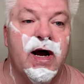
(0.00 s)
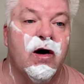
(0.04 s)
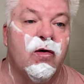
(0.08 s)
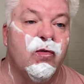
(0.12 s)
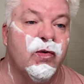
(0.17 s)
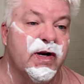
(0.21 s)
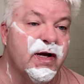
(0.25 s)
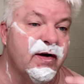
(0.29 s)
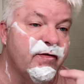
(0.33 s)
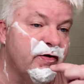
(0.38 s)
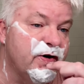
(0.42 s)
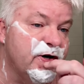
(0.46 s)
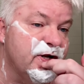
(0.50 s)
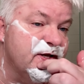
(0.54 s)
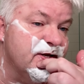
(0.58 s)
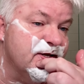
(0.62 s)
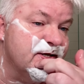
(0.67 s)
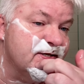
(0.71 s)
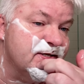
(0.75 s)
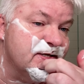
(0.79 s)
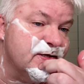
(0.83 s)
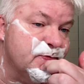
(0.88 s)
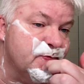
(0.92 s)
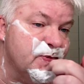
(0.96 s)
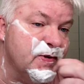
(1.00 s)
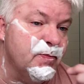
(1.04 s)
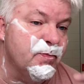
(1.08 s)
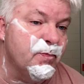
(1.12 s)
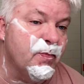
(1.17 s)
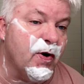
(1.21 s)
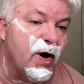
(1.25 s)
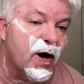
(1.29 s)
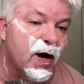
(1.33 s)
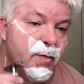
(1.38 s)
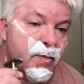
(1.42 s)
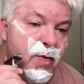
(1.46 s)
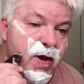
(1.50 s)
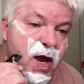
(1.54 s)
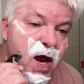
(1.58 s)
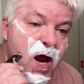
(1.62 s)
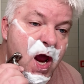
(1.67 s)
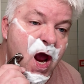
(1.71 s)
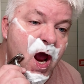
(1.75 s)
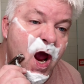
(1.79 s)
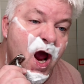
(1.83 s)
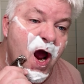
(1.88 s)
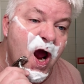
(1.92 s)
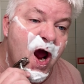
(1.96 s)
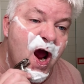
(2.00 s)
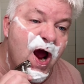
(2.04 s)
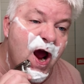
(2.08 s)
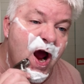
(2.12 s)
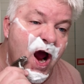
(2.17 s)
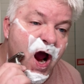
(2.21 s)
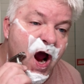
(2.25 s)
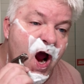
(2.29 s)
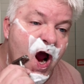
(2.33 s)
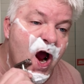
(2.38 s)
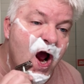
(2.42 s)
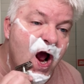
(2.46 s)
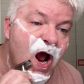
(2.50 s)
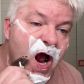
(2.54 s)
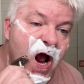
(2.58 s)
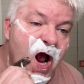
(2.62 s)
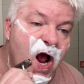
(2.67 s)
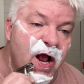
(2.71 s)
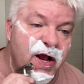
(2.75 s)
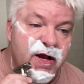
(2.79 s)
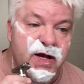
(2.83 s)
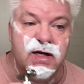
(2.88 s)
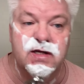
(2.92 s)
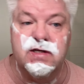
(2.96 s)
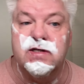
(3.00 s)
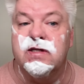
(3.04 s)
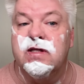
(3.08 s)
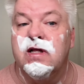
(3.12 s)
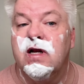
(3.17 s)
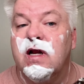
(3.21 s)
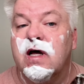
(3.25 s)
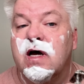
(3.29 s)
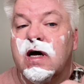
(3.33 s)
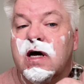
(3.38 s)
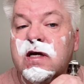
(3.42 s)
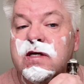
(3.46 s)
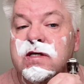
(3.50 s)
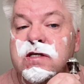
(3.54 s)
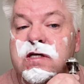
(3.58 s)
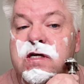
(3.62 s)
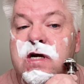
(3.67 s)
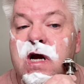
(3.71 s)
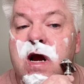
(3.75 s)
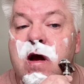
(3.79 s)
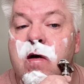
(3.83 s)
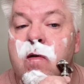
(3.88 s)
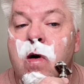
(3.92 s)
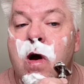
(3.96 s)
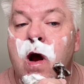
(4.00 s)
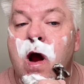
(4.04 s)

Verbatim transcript: whatever it is. It's been bugging me since the last year.